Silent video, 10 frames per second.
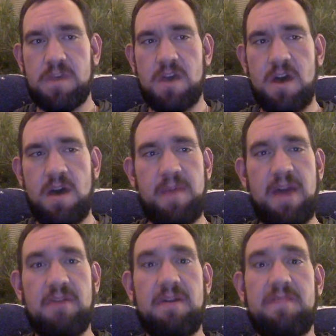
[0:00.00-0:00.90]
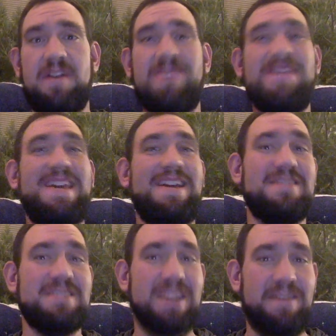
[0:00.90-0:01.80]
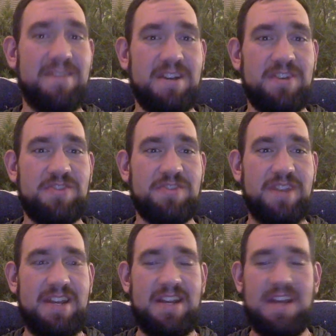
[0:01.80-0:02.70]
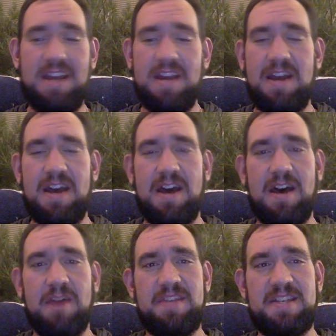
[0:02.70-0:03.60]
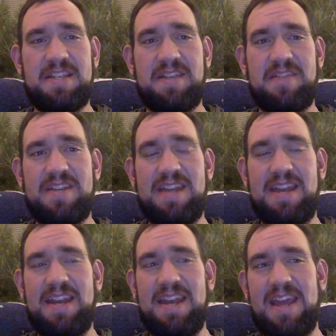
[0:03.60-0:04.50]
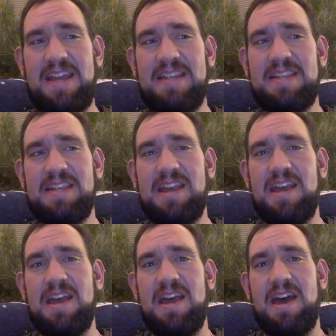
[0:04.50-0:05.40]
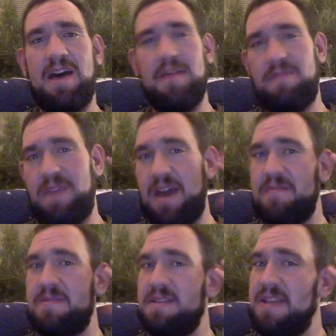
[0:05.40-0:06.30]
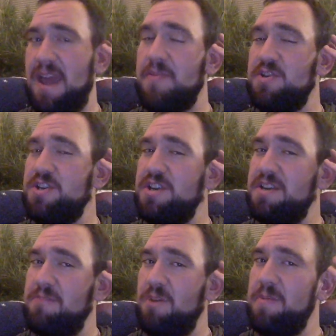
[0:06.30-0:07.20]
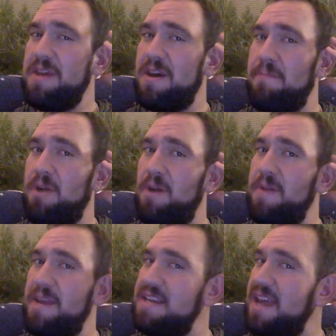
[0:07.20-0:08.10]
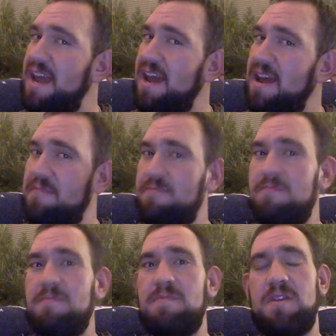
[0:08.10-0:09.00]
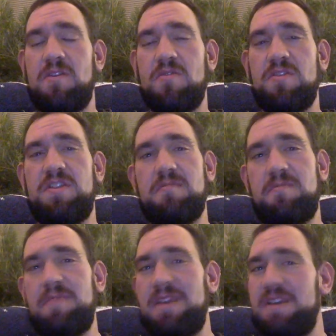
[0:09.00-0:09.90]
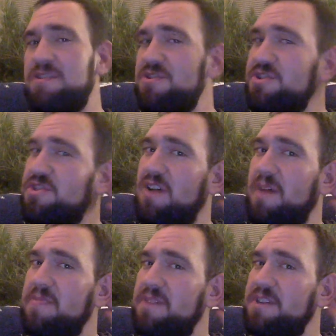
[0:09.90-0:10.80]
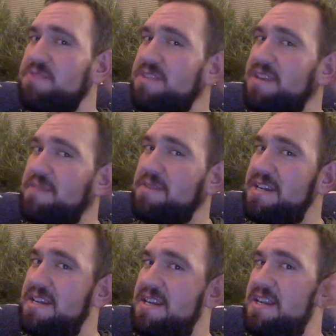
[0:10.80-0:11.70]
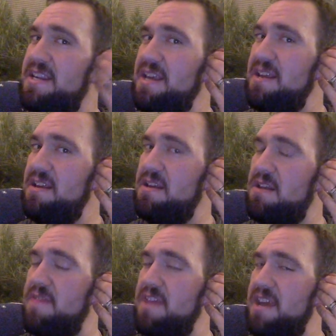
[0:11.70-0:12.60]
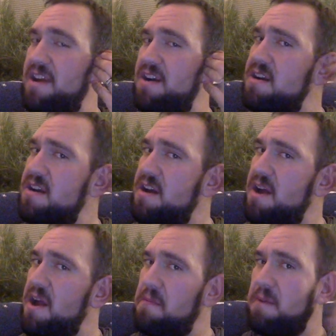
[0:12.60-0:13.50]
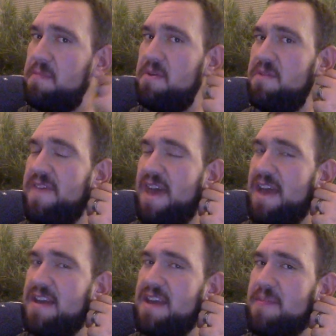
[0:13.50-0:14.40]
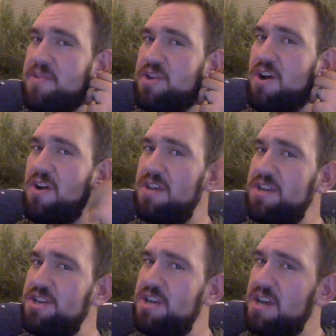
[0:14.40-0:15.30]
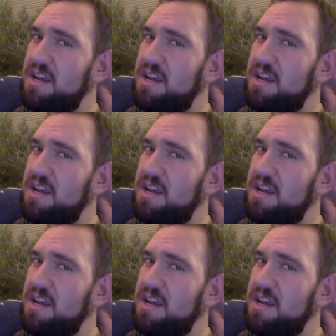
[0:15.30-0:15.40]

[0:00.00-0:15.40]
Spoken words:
However, if the ear is left untreated within 7 to 10 days, that damage will become permanent, and the only thing would be a surgical operation where they would deglove the ear, remove that damaged cartilage,